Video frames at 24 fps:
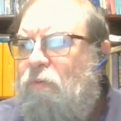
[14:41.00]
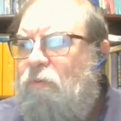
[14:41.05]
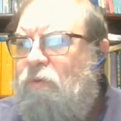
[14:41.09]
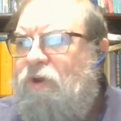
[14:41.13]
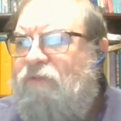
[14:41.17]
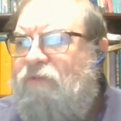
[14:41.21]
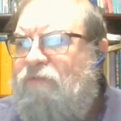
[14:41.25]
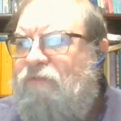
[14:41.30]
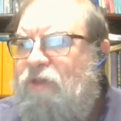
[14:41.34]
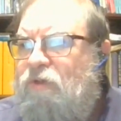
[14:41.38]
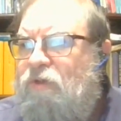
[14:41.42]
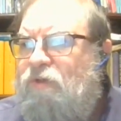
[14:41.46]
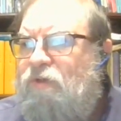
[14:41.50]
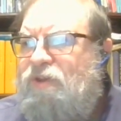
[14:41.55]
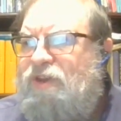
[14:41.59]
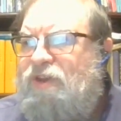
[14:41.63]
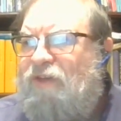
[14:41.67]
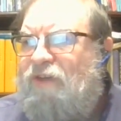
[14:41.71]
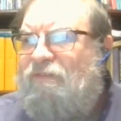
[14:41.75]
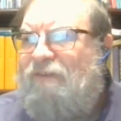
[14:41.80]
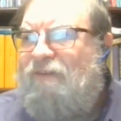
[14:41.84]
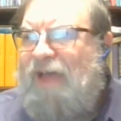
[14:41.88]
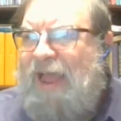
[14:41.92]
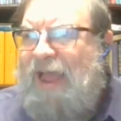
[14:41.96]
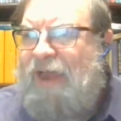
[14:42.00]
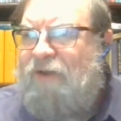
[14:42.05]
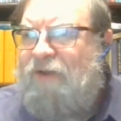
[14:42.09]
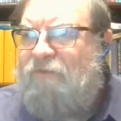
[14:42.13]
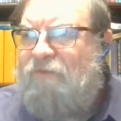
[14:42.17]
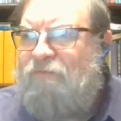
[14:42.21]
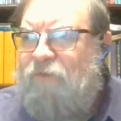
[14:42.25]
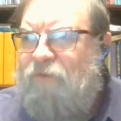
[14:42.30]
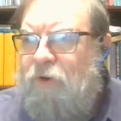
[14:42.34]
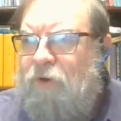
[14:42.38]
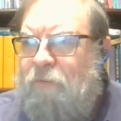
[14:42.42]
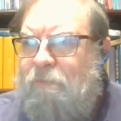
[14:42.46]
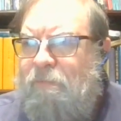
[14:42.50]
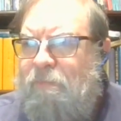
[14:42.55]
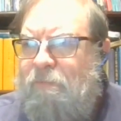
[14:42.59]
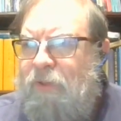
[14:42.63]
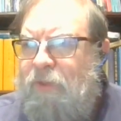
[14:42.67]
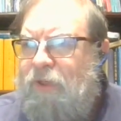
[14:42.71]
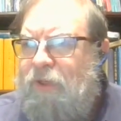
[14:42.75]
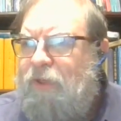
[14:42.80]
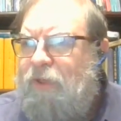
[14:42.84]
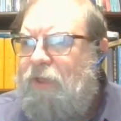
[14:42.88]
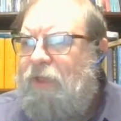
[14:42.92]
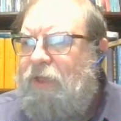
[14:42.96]
would have used a Latin verb
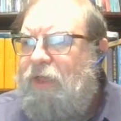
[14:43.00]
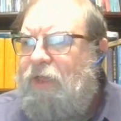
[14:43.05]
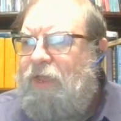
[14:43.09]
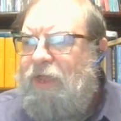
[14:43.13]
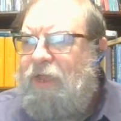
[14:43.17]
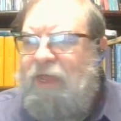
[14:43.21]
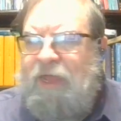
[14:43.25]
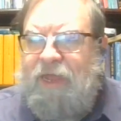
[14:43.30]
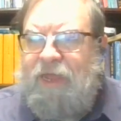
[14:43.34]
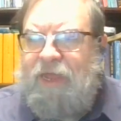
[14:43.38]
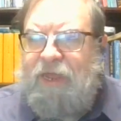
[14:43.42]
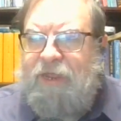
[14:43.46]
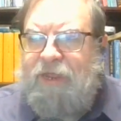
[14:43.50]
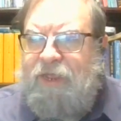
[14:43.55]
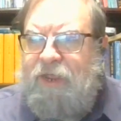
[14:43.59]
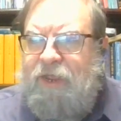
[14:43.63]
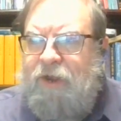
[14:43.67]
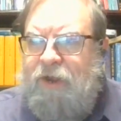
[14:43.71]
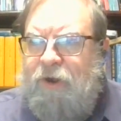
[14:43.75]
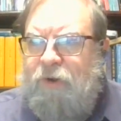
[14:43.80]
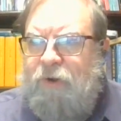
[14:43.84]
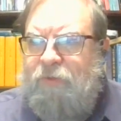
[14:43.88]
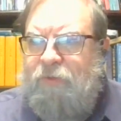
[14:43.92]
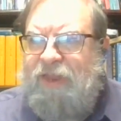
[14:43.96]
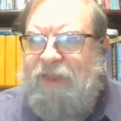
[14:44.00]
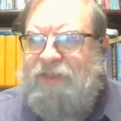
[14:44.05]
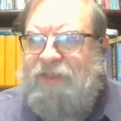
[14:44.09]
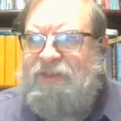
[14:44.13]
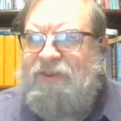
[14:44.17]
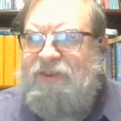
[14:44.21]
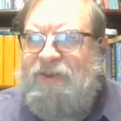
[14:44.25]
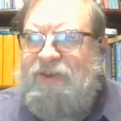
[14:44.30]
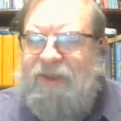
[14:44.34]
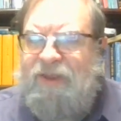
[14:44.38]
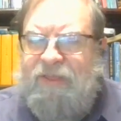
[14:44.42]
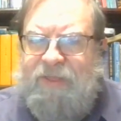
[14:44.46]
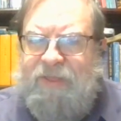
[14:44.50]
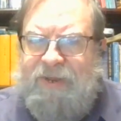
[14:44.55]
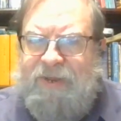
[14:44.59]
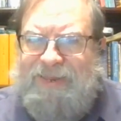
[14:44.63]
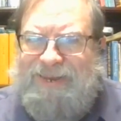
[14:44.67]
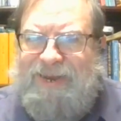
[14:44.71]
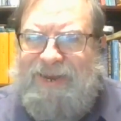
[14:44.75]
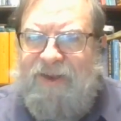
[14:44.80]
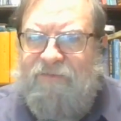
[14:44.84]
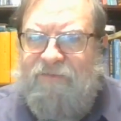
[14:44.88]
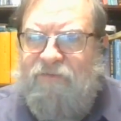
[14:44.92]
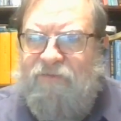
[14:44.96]
here that's
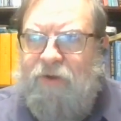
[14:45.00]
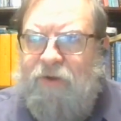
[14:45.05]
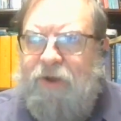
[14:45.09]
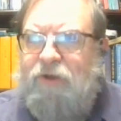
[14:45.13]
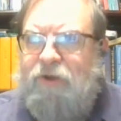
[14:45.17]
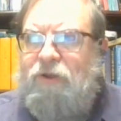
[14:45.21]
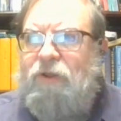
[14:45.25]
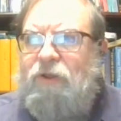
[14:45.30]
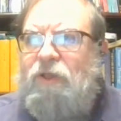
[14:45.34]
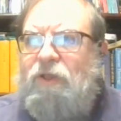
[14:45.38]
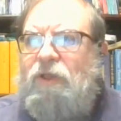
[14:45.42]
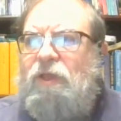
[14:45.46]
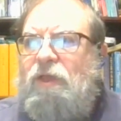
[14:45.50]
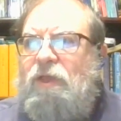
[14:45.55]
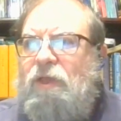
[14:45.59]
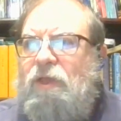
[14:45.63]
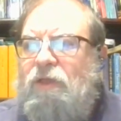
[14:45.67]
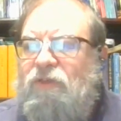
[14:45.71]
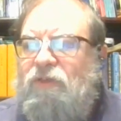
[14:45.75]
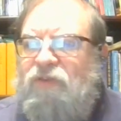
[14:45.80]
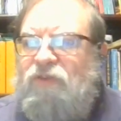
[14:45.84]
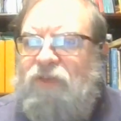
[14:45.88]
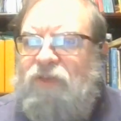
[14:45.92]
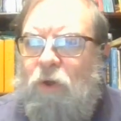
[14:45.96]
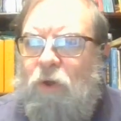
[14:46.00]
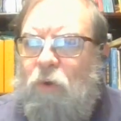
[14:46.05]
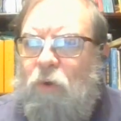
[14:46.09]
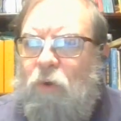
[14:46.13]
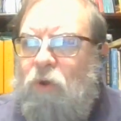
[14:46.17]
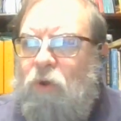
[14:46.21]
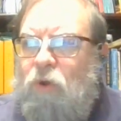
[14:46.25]
different. So